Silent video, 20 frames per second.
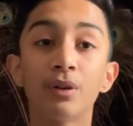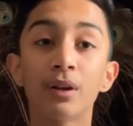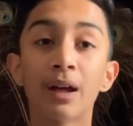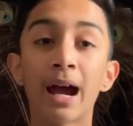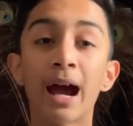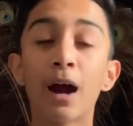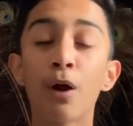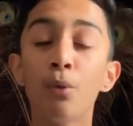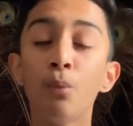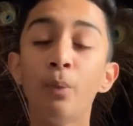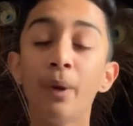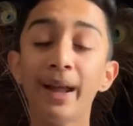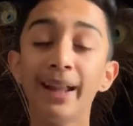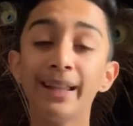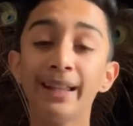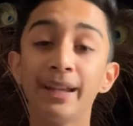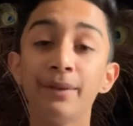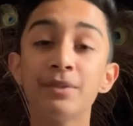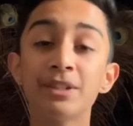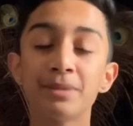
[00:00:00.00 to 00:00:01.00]
how
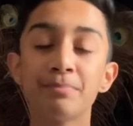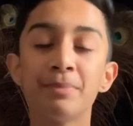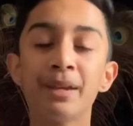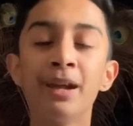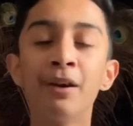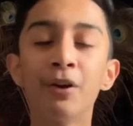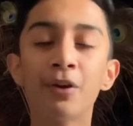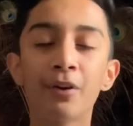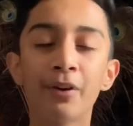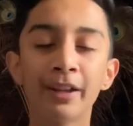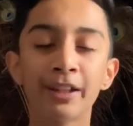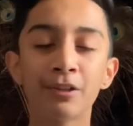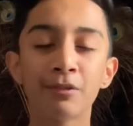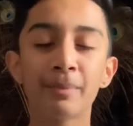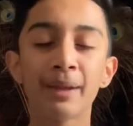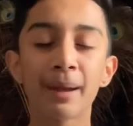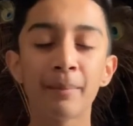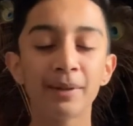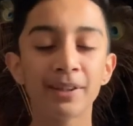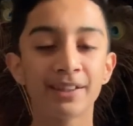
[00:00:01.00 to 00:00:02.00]
well he was going
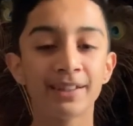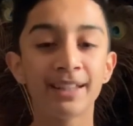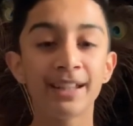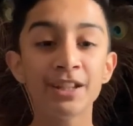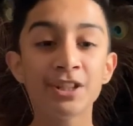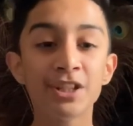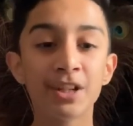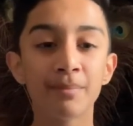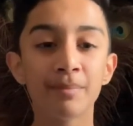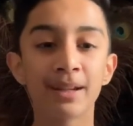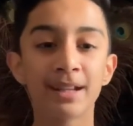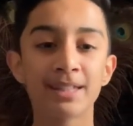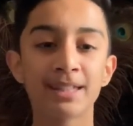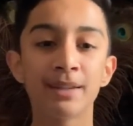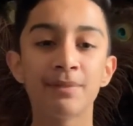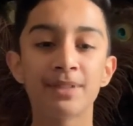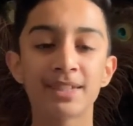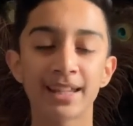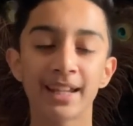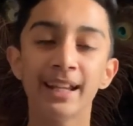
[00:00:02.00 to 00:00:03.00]
to be able to teach it
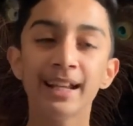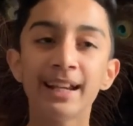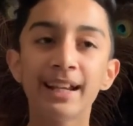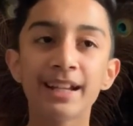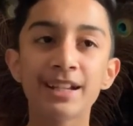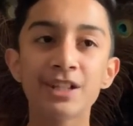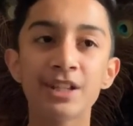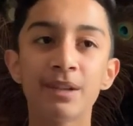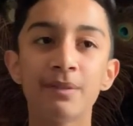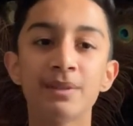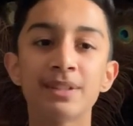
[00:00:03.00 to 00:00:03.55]
because he was English.